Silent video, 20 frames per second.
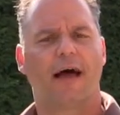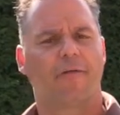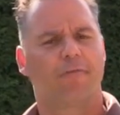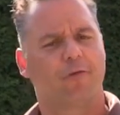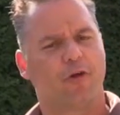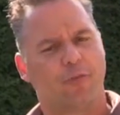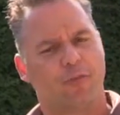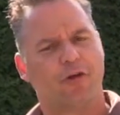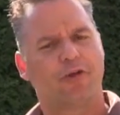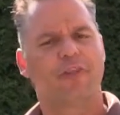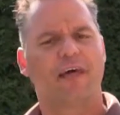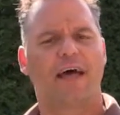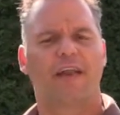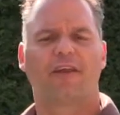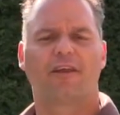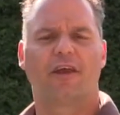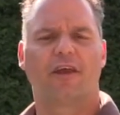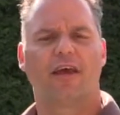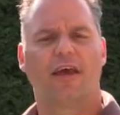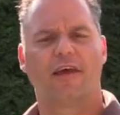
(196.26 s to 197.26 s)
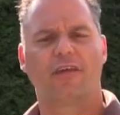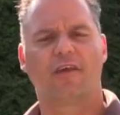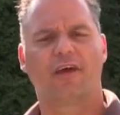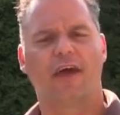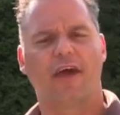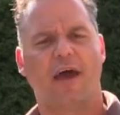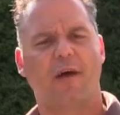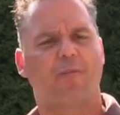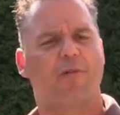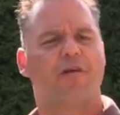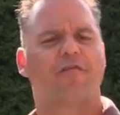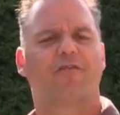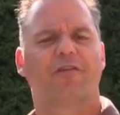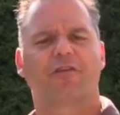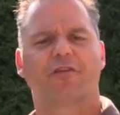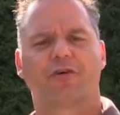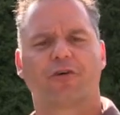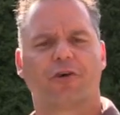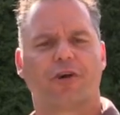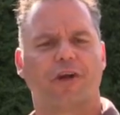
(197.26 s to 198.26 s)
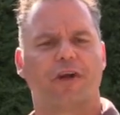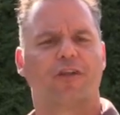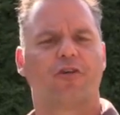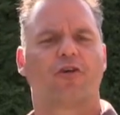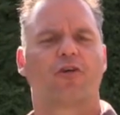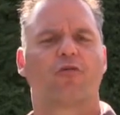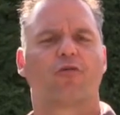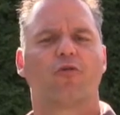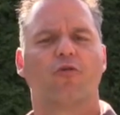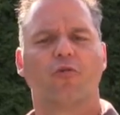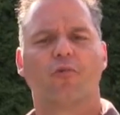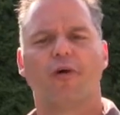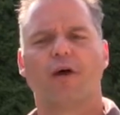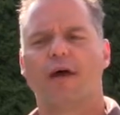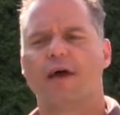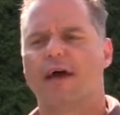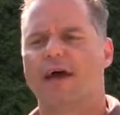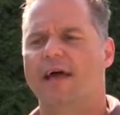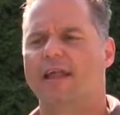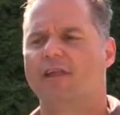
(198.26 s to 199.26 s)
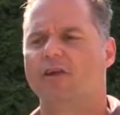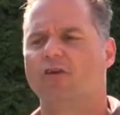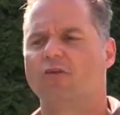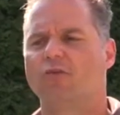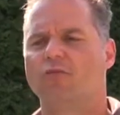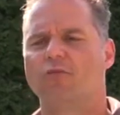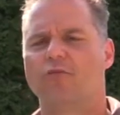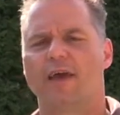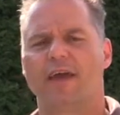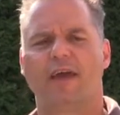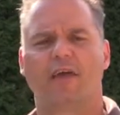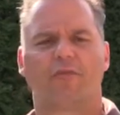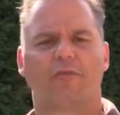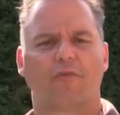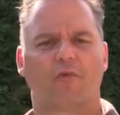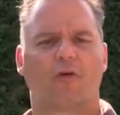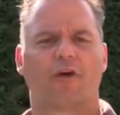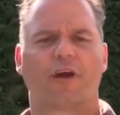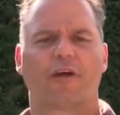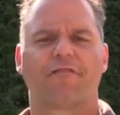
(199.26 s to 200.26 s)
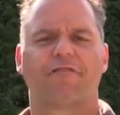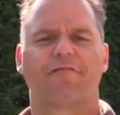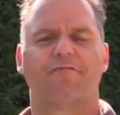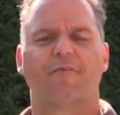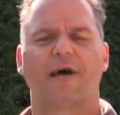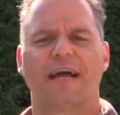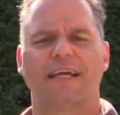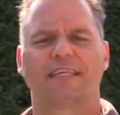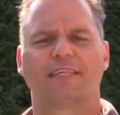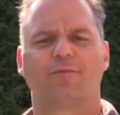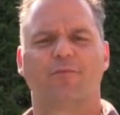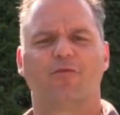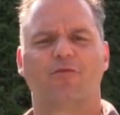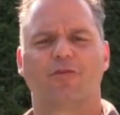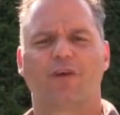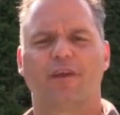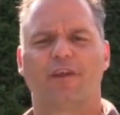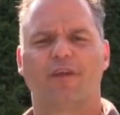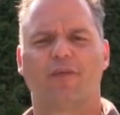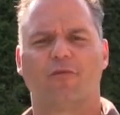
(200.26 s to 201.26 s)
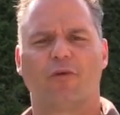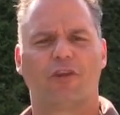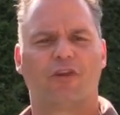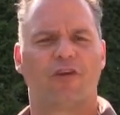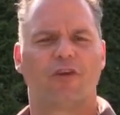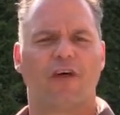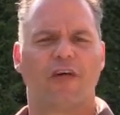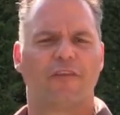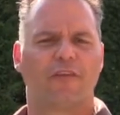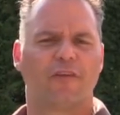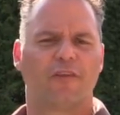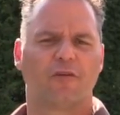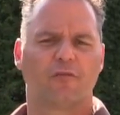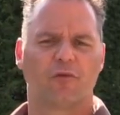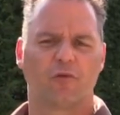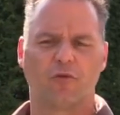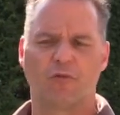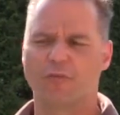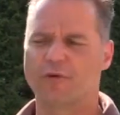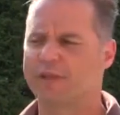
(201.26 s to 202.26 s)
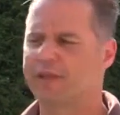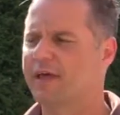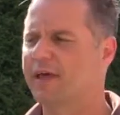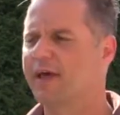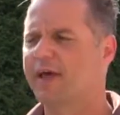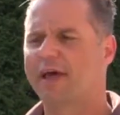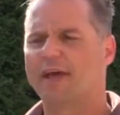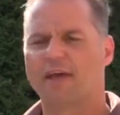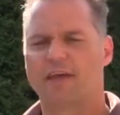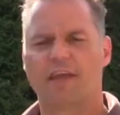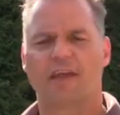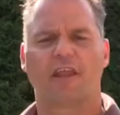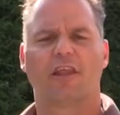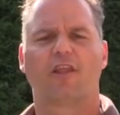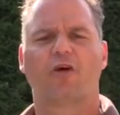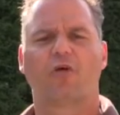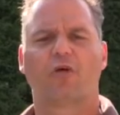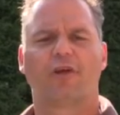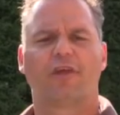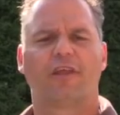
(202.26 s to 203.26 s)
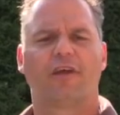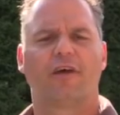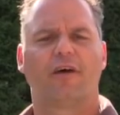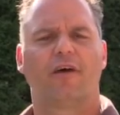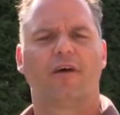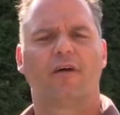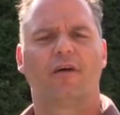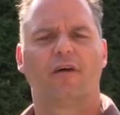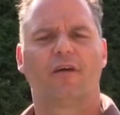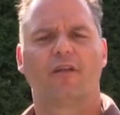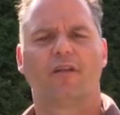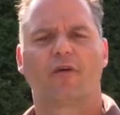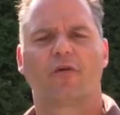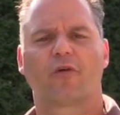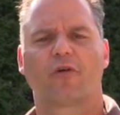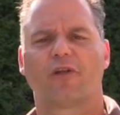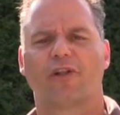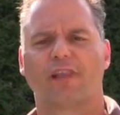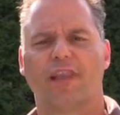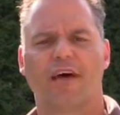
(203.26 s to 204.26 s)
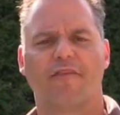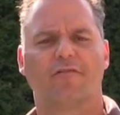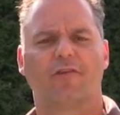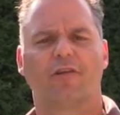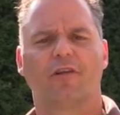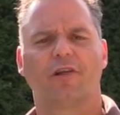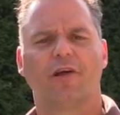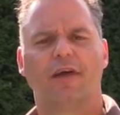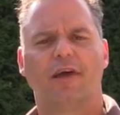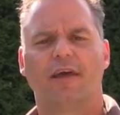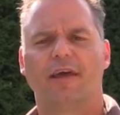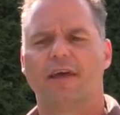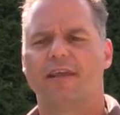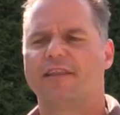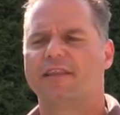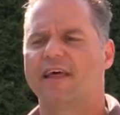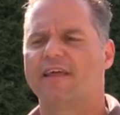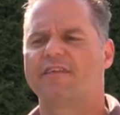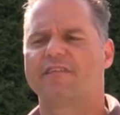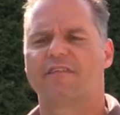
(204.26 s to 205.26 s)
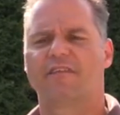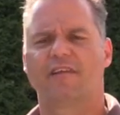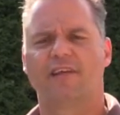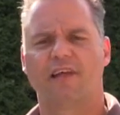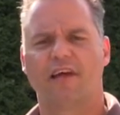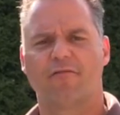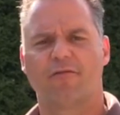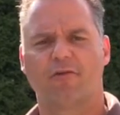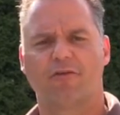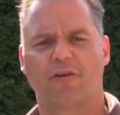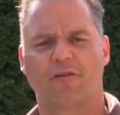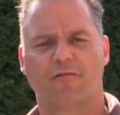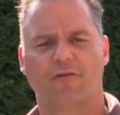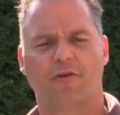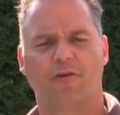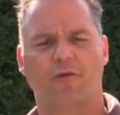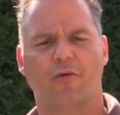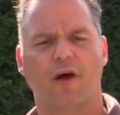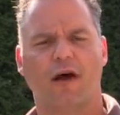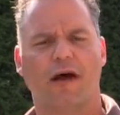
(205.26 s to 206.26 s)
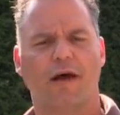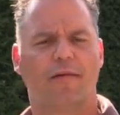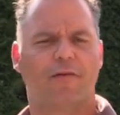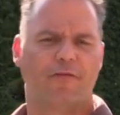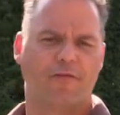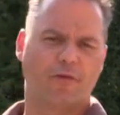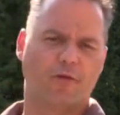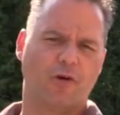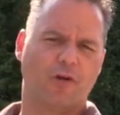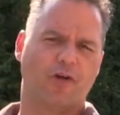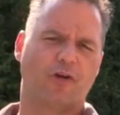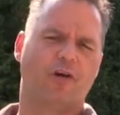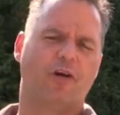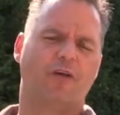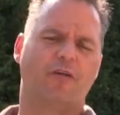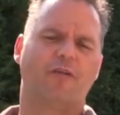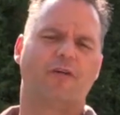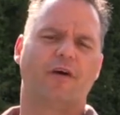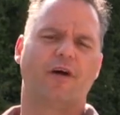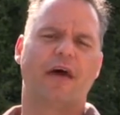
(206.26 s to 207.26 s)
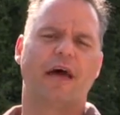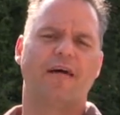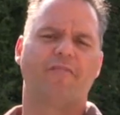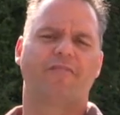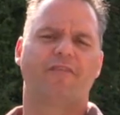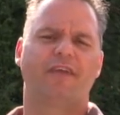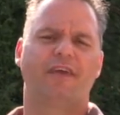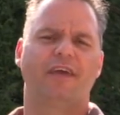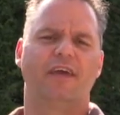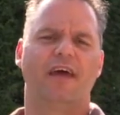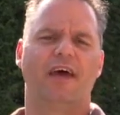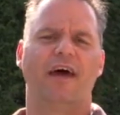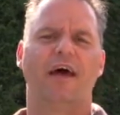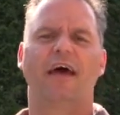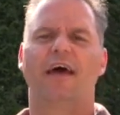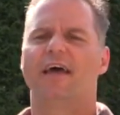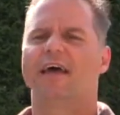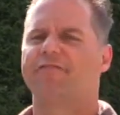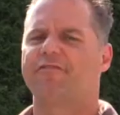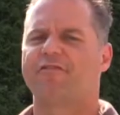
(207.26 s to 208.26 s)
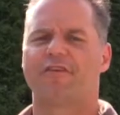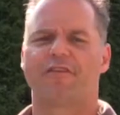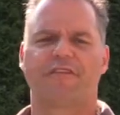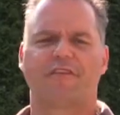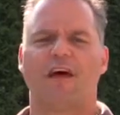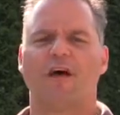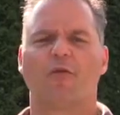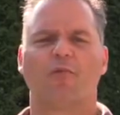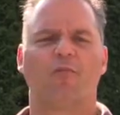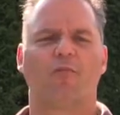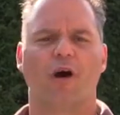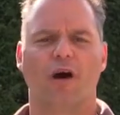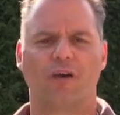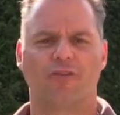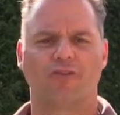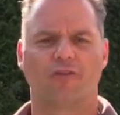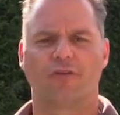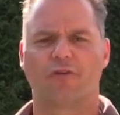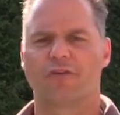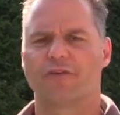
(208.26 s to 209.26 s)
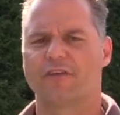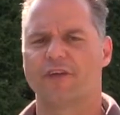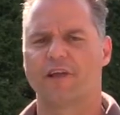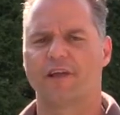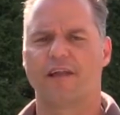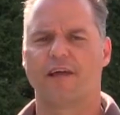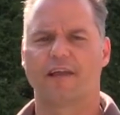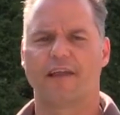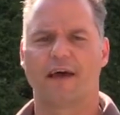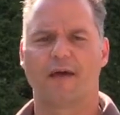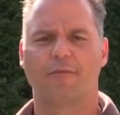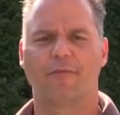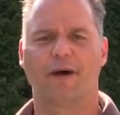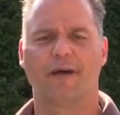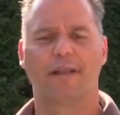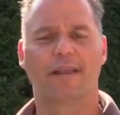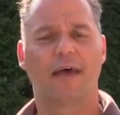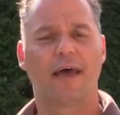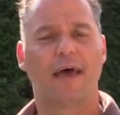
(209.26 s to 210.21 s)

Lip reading: You put that in the HEPA filter in your room, and you make it work at maximum during when you're not in the room, but you can lower the level, intensity levels if you want to have if the sound bugs you or thing like that. But